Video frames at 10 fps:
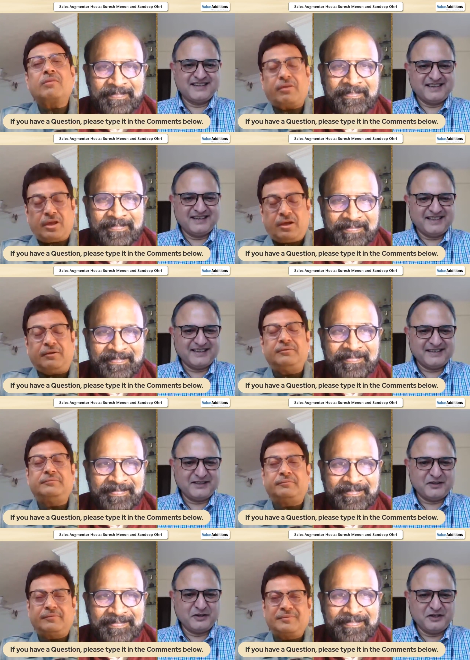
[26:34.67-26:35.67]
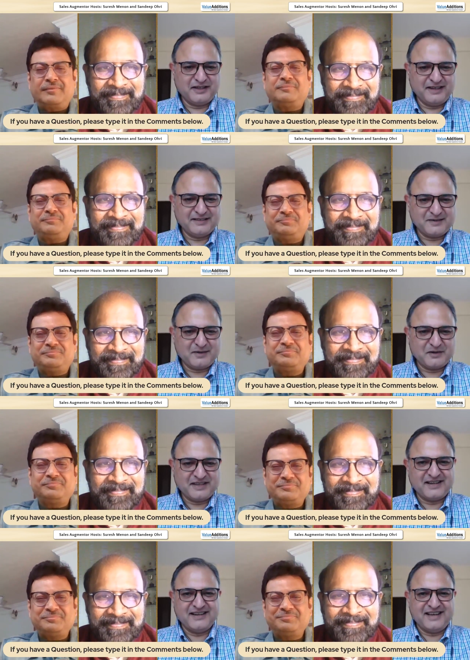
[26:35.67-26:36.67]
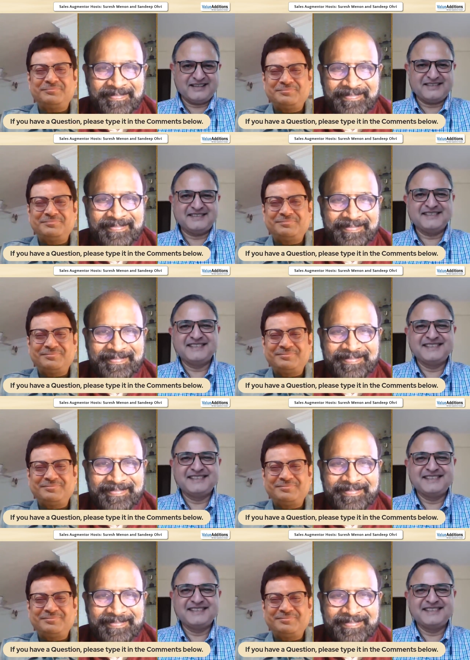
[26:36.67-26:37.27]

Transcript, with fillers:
Speaker 1: And yeah. I think you're gonna tell us about that next.